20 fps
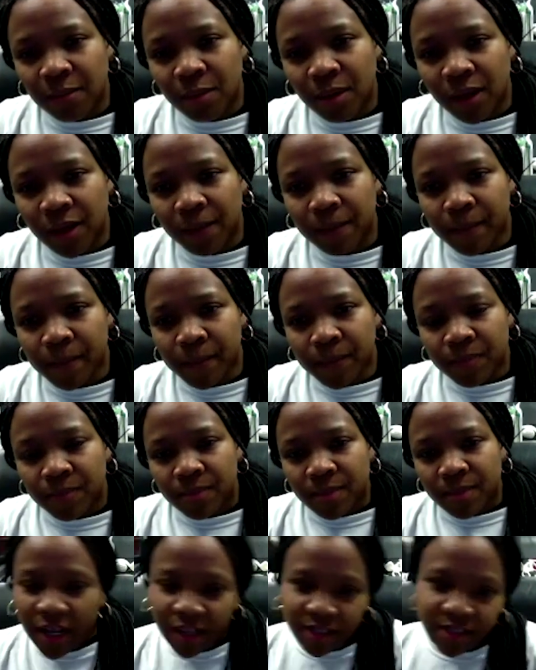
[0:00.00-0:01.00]
But
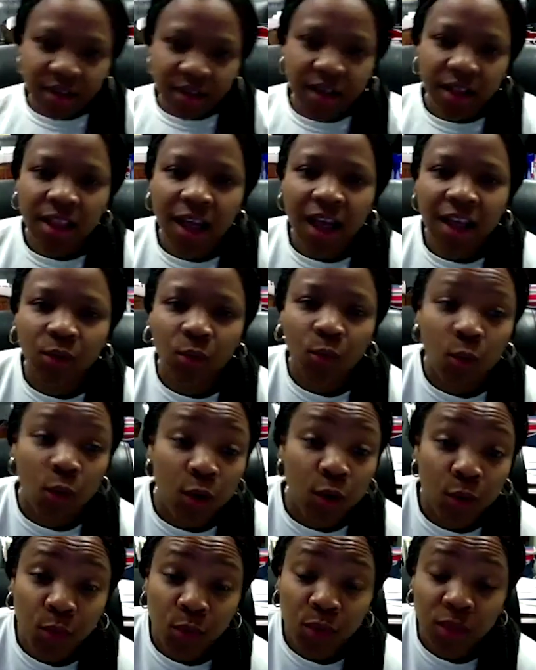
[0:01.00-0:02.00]
that took a lot of
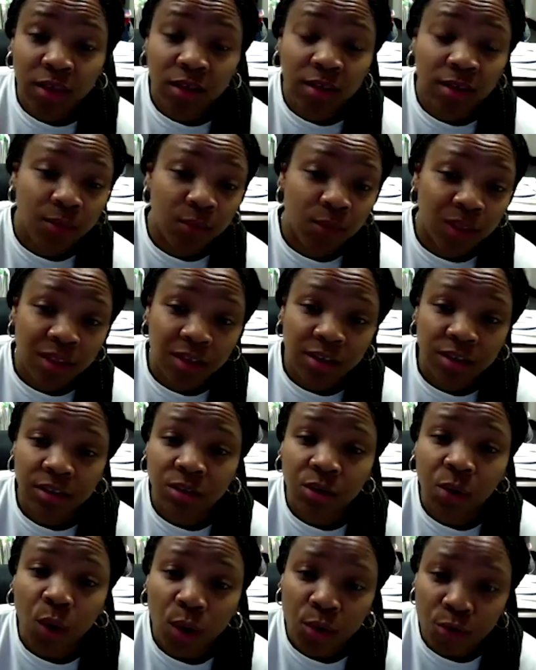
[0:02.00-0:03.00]
work with a
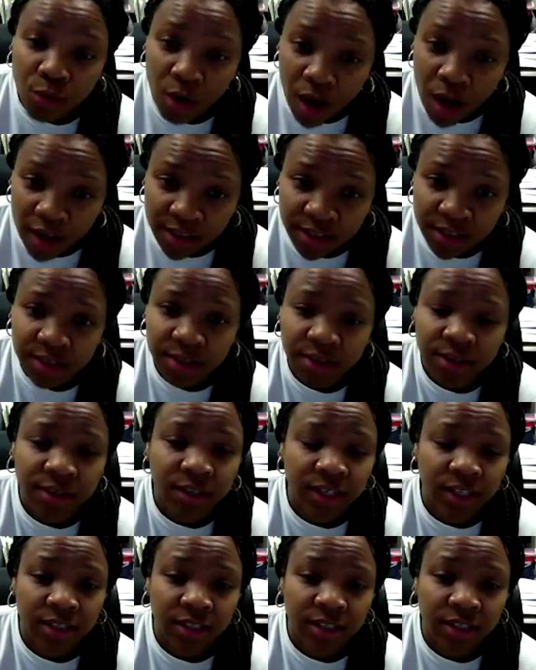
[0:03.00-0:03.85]
short roster.